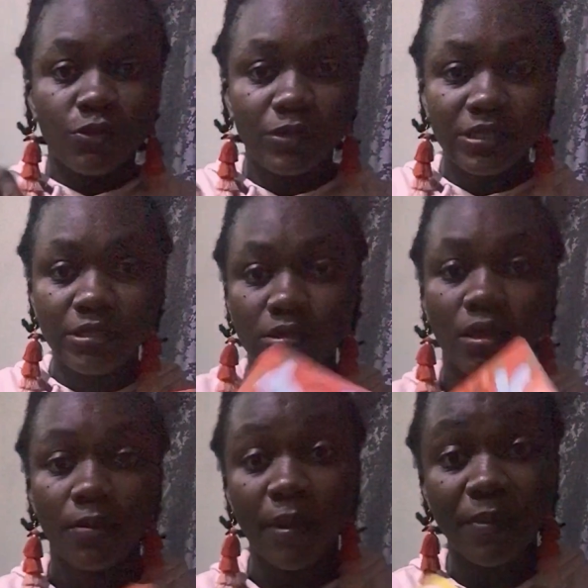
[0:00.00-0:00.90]
so
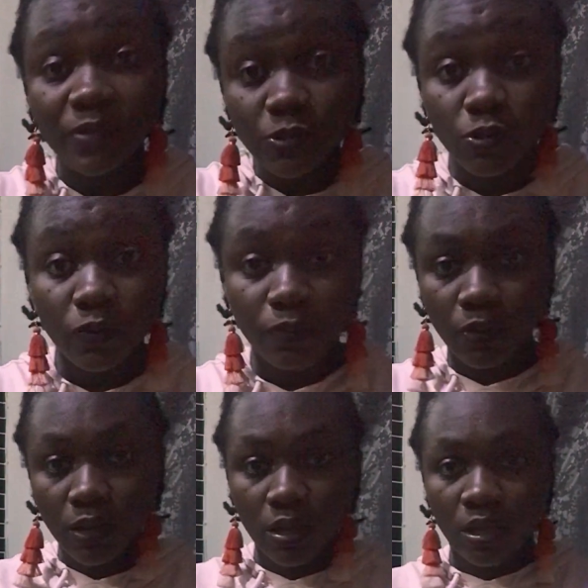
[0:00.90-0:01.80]
this my baby
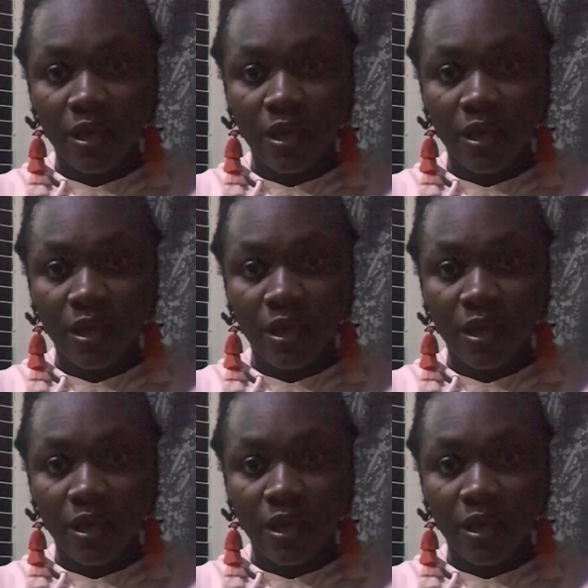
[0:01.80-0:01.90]
storybook.